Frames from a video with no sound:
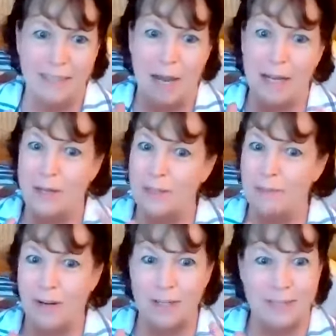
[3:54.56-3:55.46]
I know you've
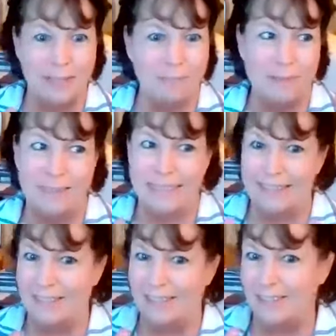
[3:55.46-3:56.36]
heard some
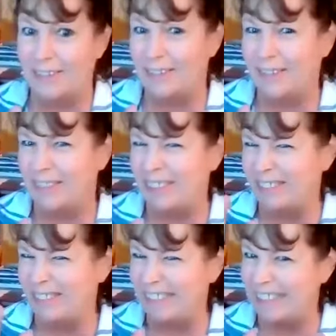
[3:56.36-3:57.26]

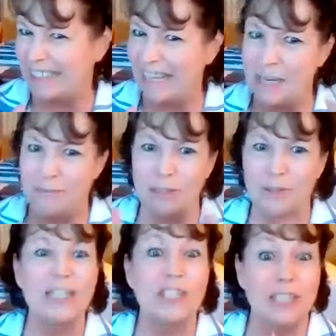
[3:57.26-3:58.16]
kind of
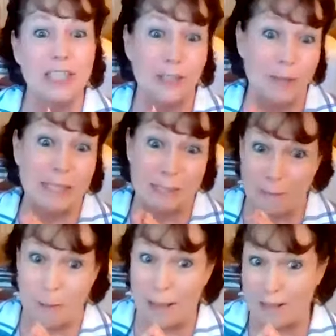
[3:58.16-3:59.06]
incredulous stories
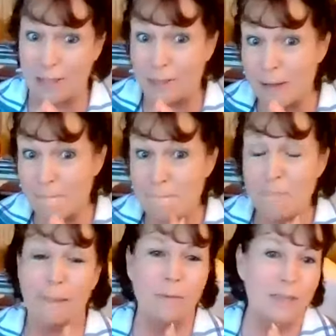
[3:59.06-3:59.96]
about Bathsheba
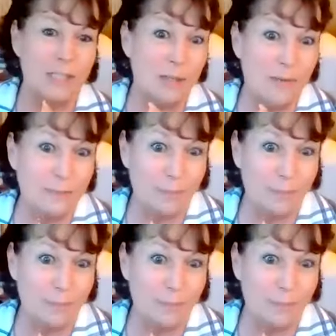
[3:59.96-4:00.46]
and what she